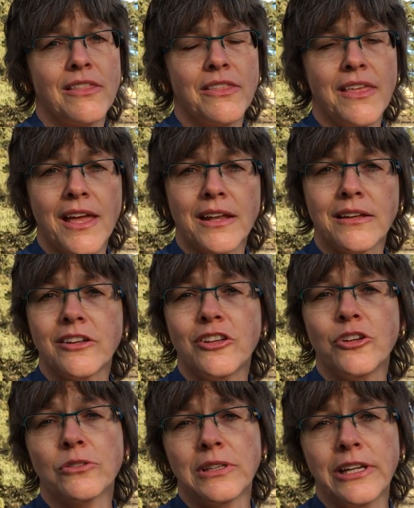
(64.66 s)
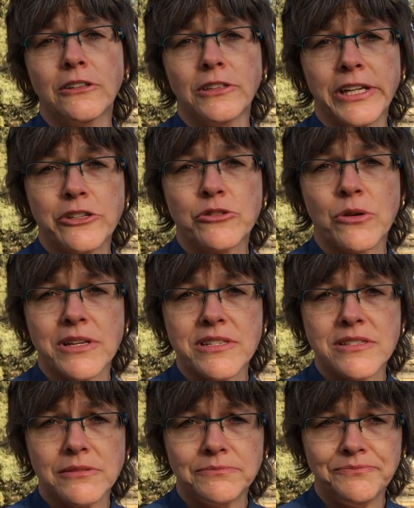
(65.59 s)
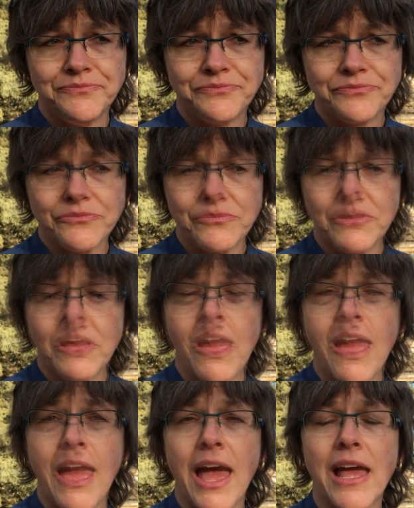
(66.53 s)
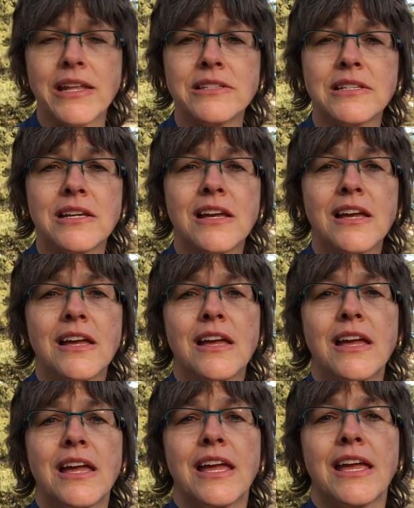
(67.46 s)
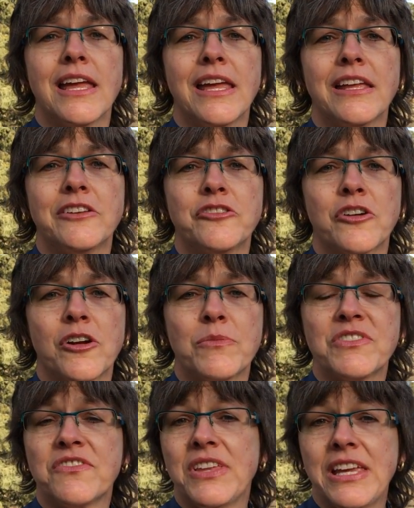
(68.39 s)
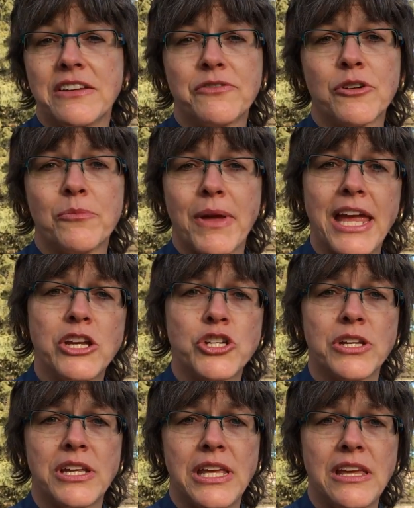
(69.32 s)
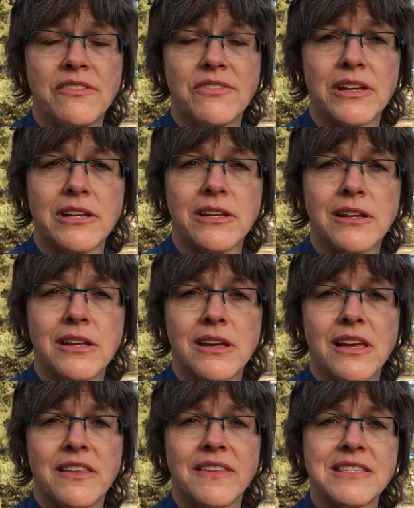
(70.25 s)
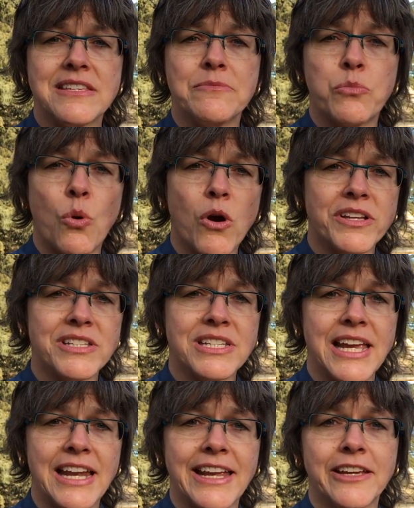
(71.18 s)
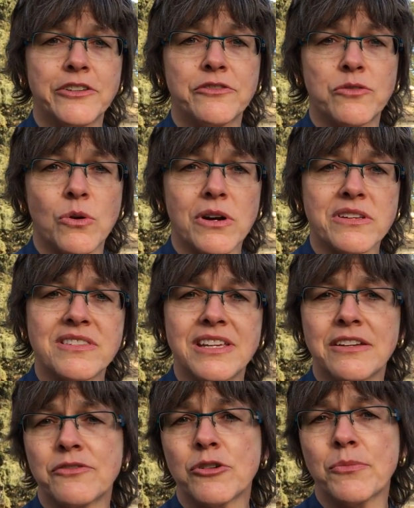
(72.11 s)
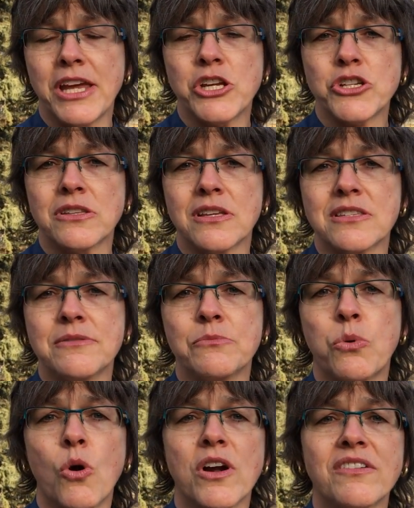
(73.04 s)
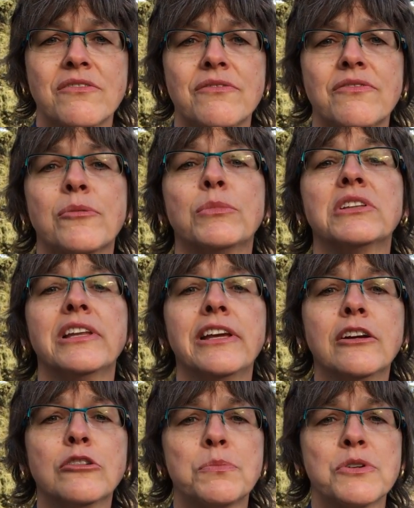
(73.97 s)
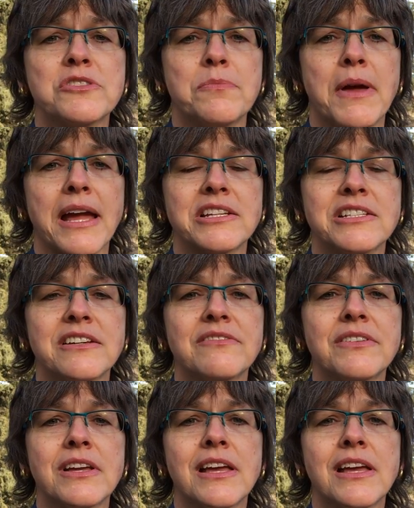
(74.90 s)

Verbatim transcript: than your legal interests. And in terms of the information, even that's important to getting a divorce, the information that's important from a legal perspective